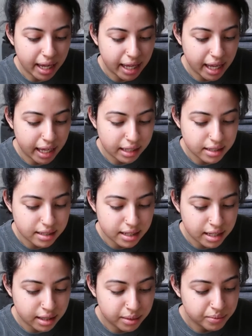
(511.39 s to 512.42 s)
I can't
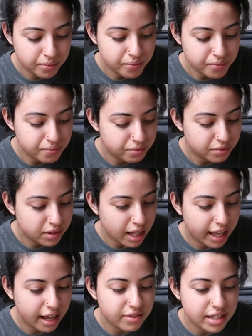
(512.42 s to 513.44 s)
see.
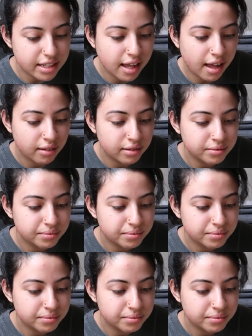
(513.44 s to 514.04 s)
I can't really tell.